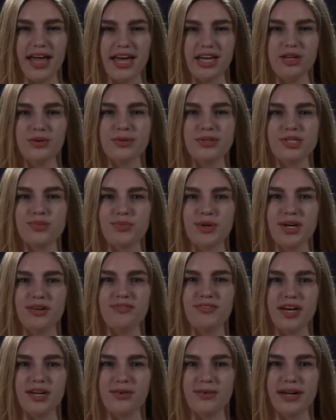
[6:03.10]
annual spring
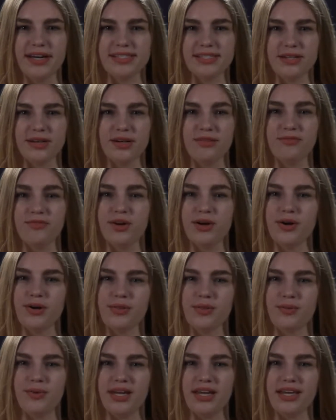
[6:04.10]
fundraiser for
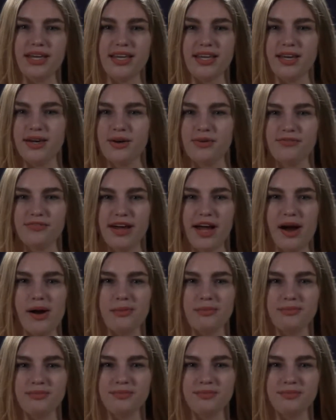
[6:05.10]
Earth Week Eco Fair.